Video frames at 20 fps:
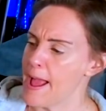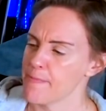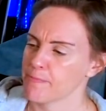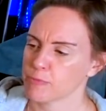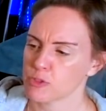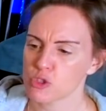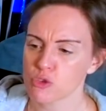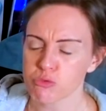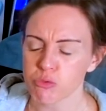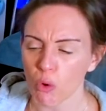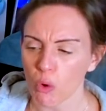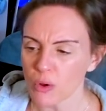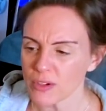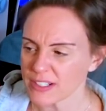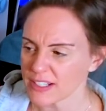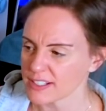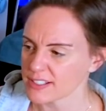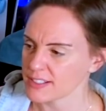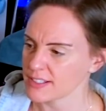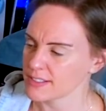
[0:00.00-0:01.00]
draw
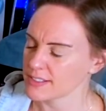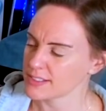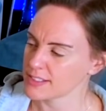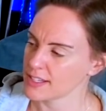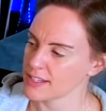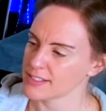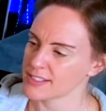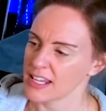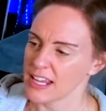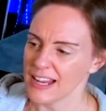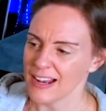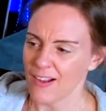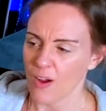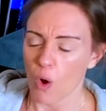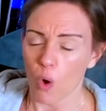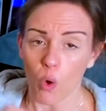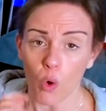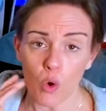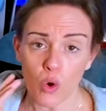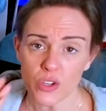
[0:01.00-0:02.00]
distances,
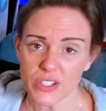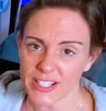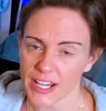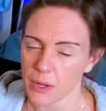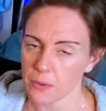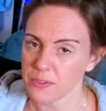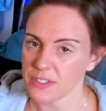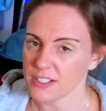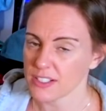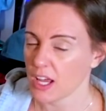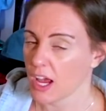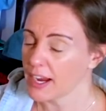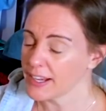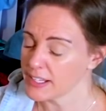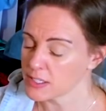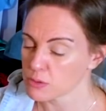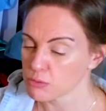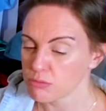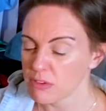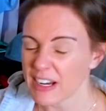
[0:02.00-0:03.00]
audio design
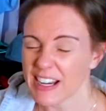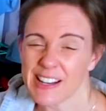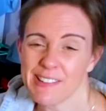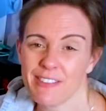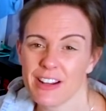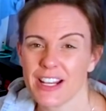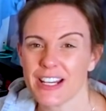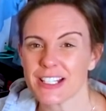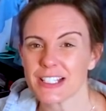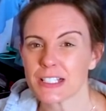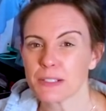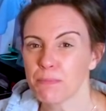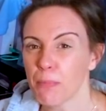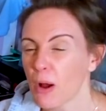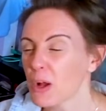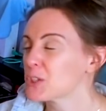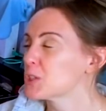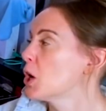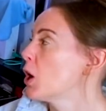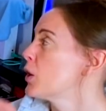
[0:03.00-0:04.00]
is really, really
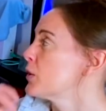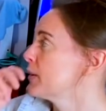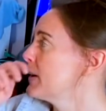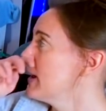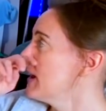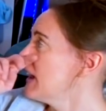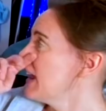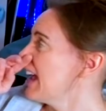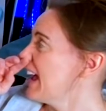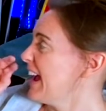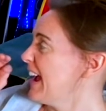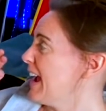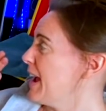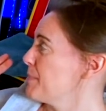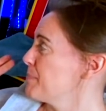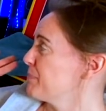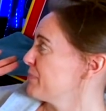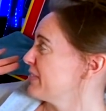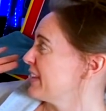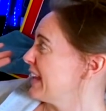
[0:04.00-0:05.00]
spot on.
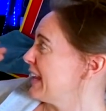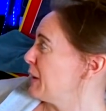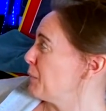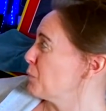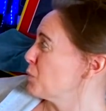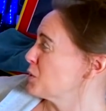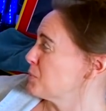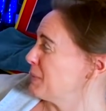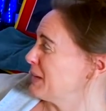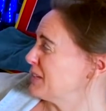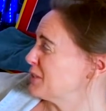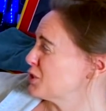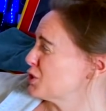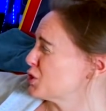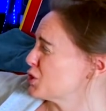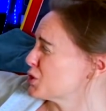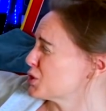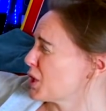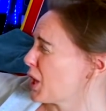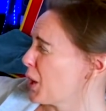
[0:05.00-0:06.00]
It would be
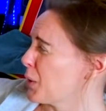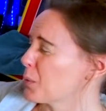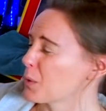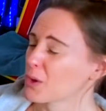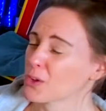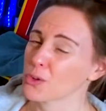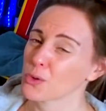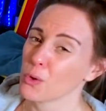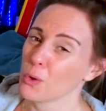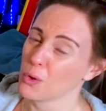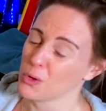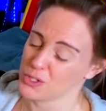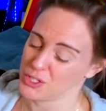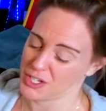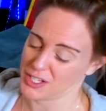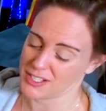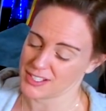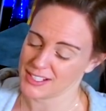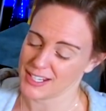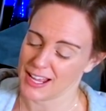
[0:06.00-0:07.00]
so
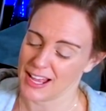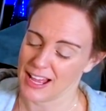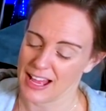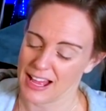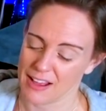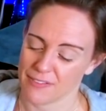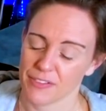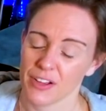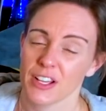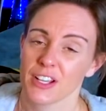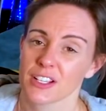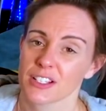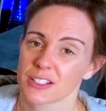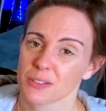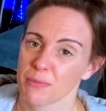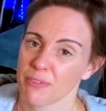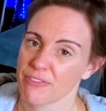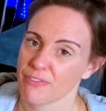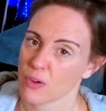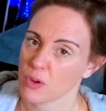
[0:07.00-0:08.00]
gorgeous to have
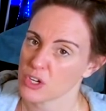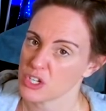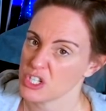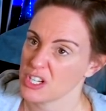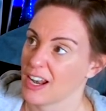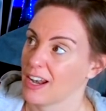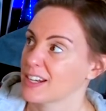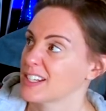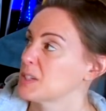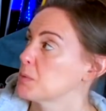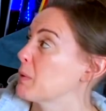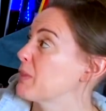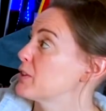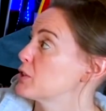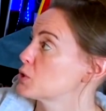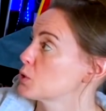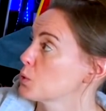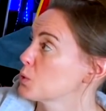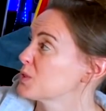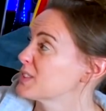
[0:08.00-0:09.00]
some functionality with the
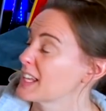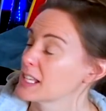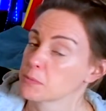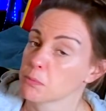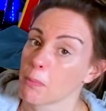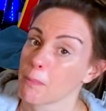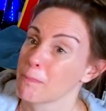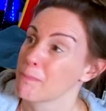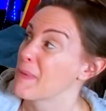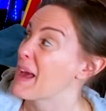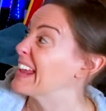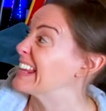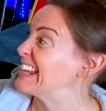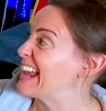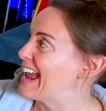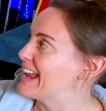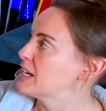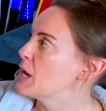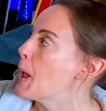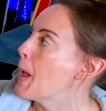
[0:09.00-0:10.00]
DualSense, but
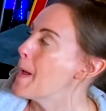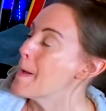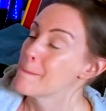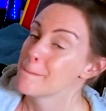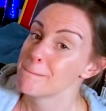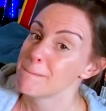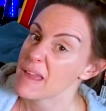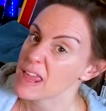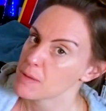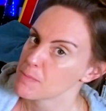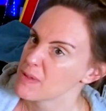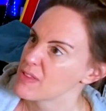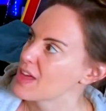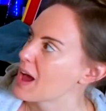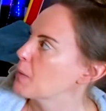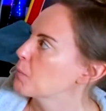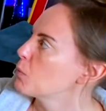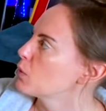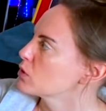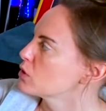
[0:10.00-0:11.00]
again, maybe
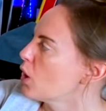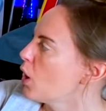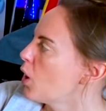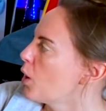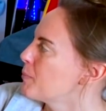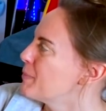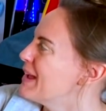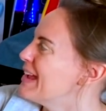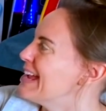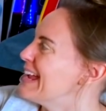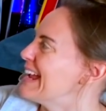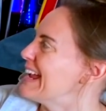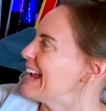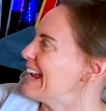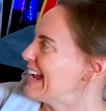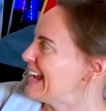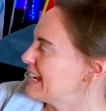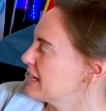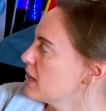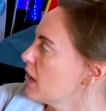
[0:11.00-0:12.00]
that will come
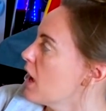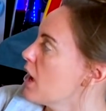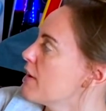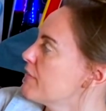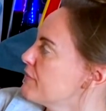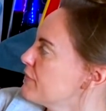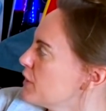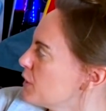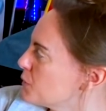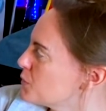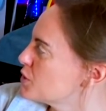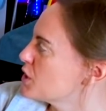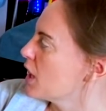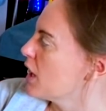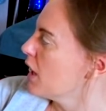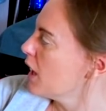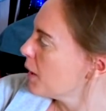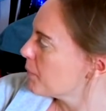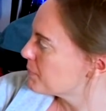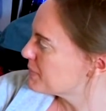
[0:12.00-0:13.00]
in a future
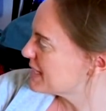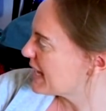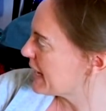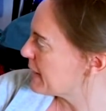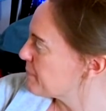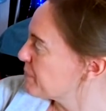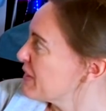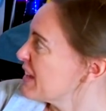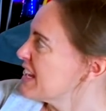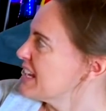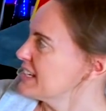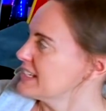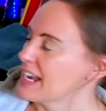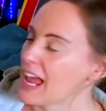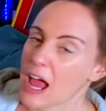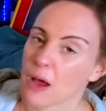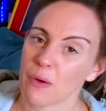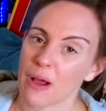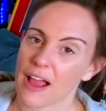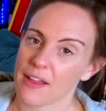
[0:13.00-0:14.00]
update.
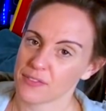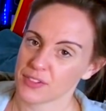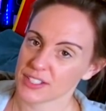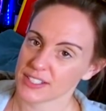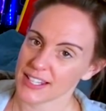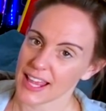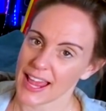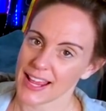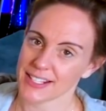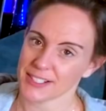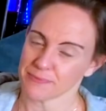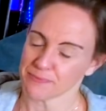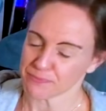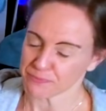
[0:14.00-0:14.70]
Now, I've said